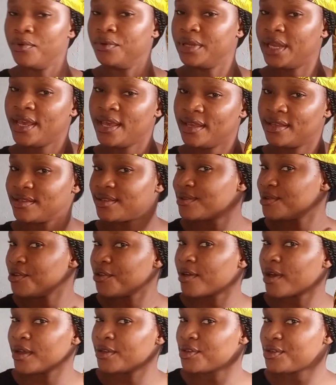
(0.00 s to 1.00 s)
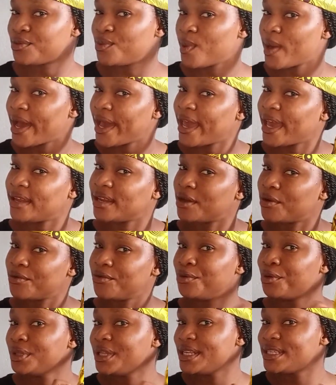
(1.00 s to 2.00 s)
on it. So you can just go ahead and
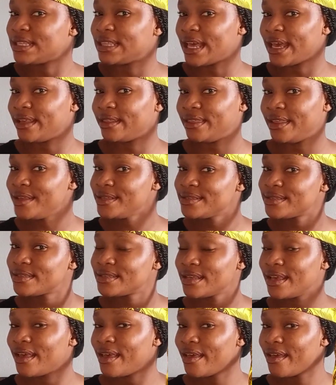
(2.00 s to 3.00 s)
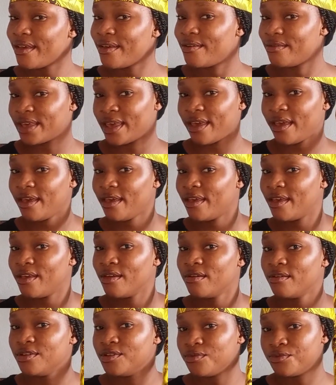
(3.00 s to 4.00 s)
roll it like this. Okay,
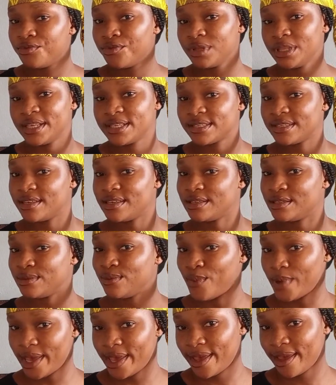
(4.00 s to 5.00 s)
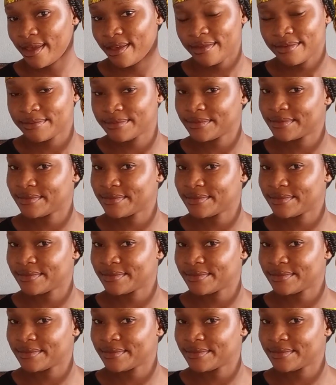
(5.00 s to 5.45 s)
you roll it this way,